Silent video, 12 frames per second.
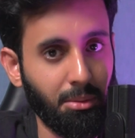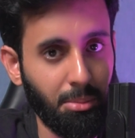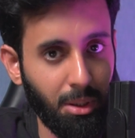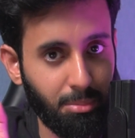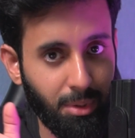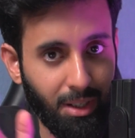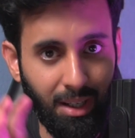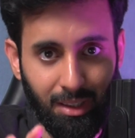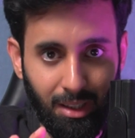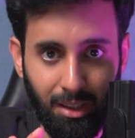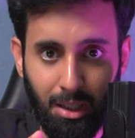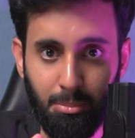of the paper,
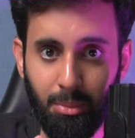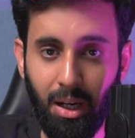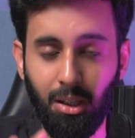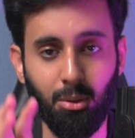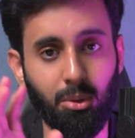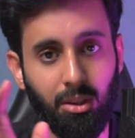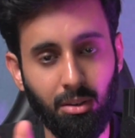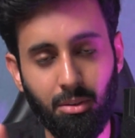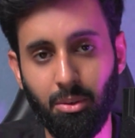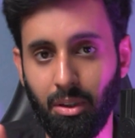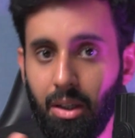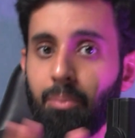and then come back to it.
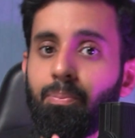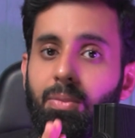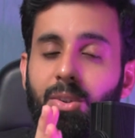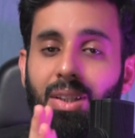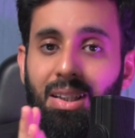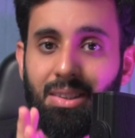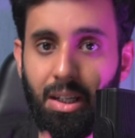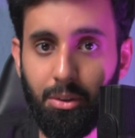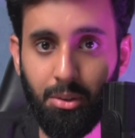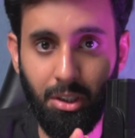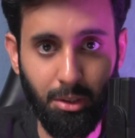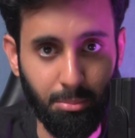Okay, so that's how
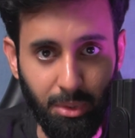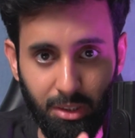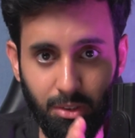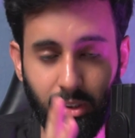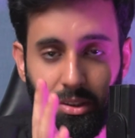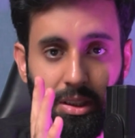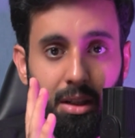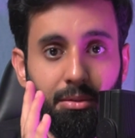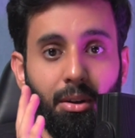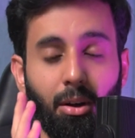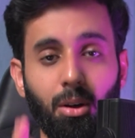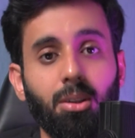you need to pace yourself.
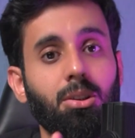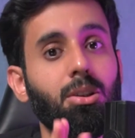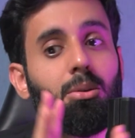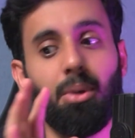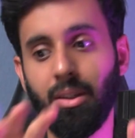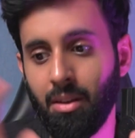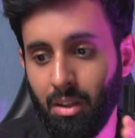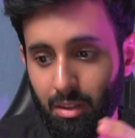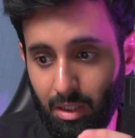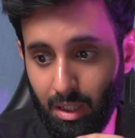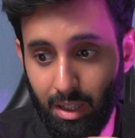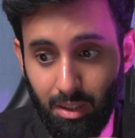Also, one thing
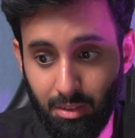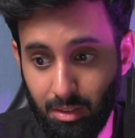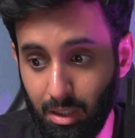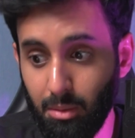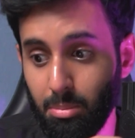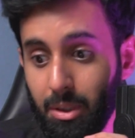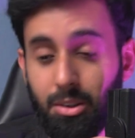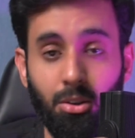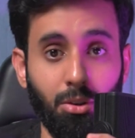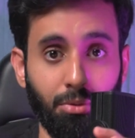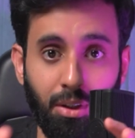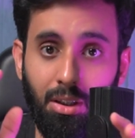that I didn't
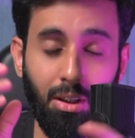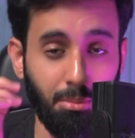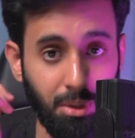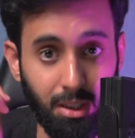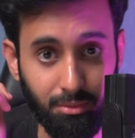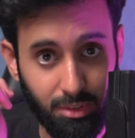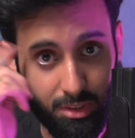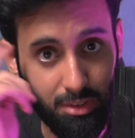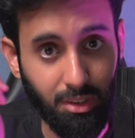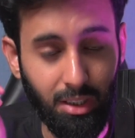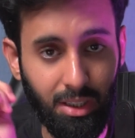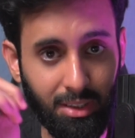mention over here, but I've
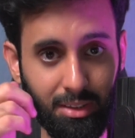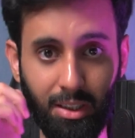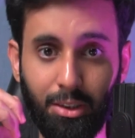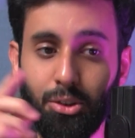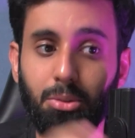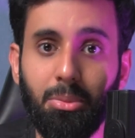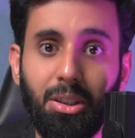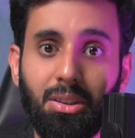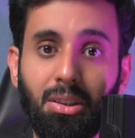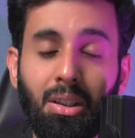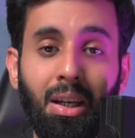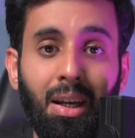just realized that I should
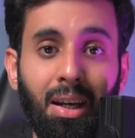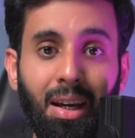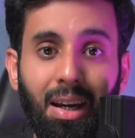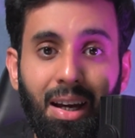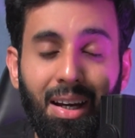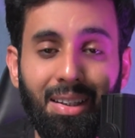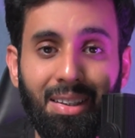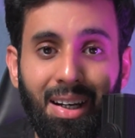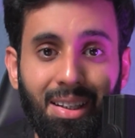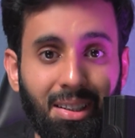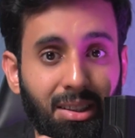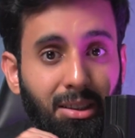mention, and
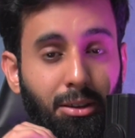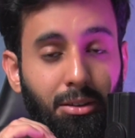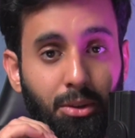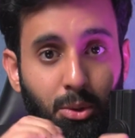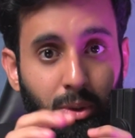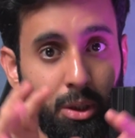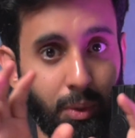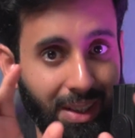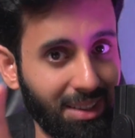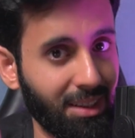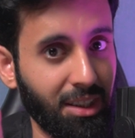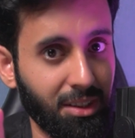that is, do a
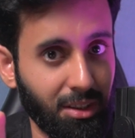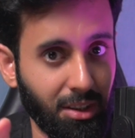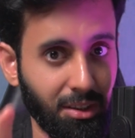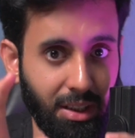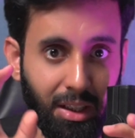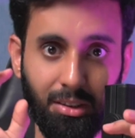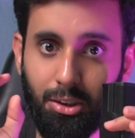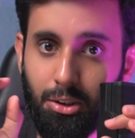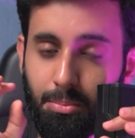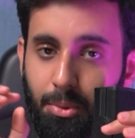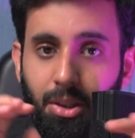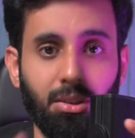quick stationery check.
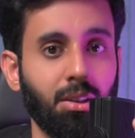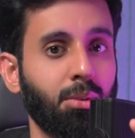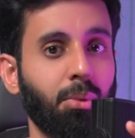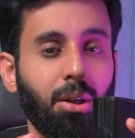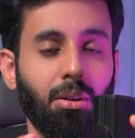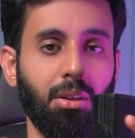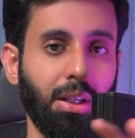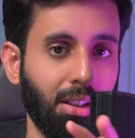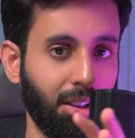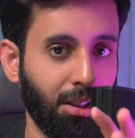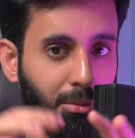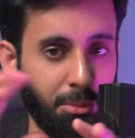Just pause this video right
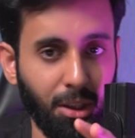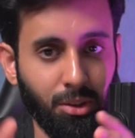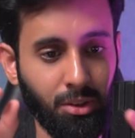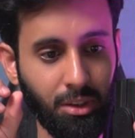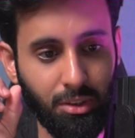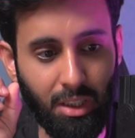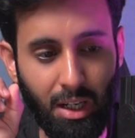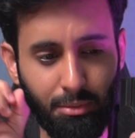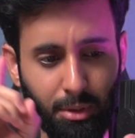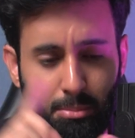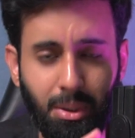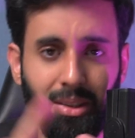now, make sure that you
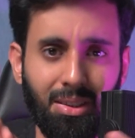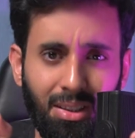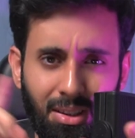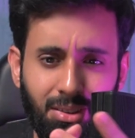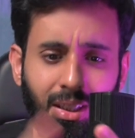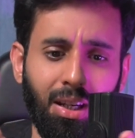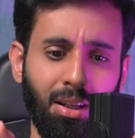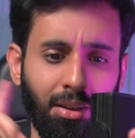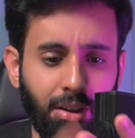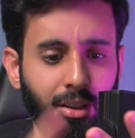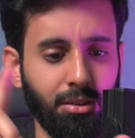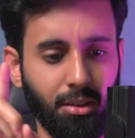have your pencil, scale,
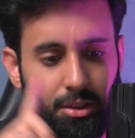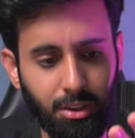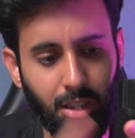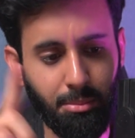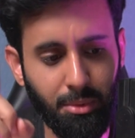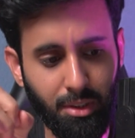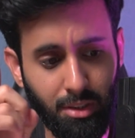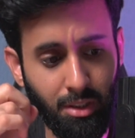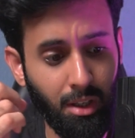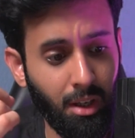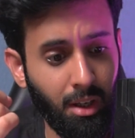eraser, sharpener,